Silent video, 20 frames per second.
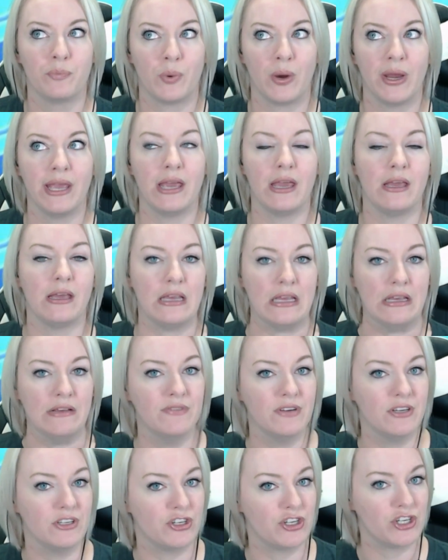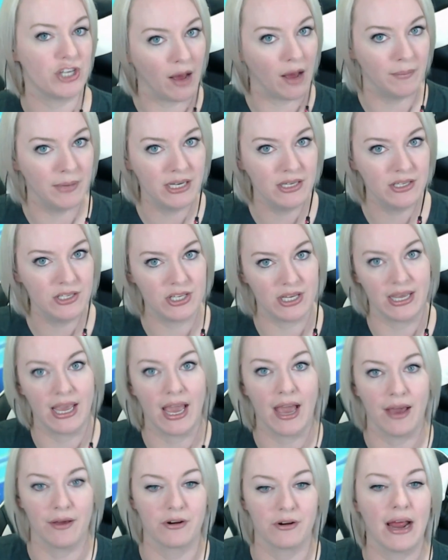bringing even Shaman to
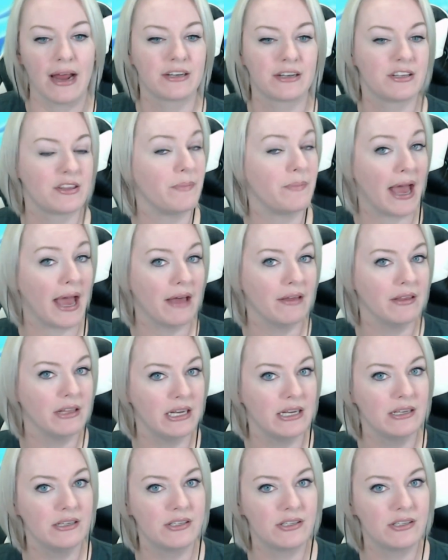counteract the Paladin.